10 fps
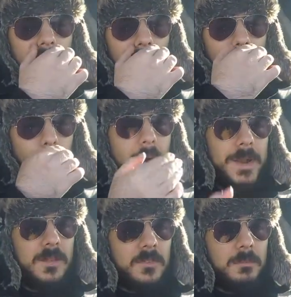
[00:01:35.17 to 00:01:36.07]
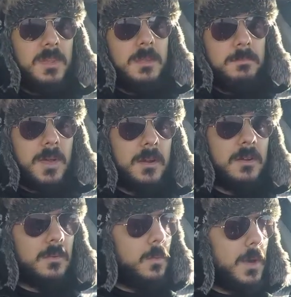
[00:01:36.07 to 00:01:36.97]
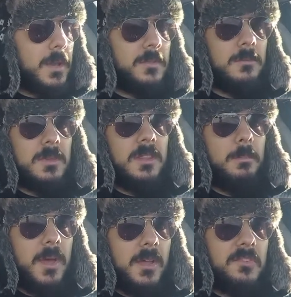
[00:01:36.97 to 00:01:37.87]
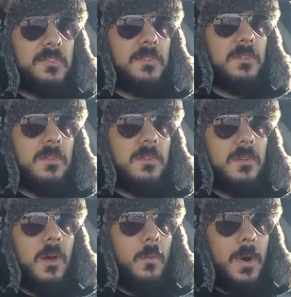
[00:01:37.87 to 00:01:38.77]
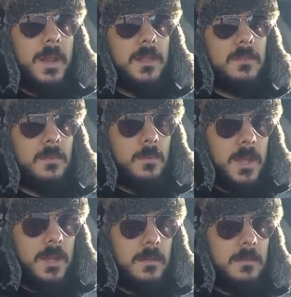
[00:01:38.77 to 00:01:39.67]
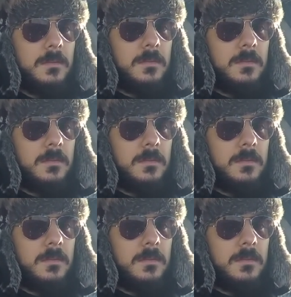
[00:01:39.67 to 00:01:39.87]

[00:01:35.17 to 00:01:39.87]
of wanting to be better and wanting to be the best, wanting to win,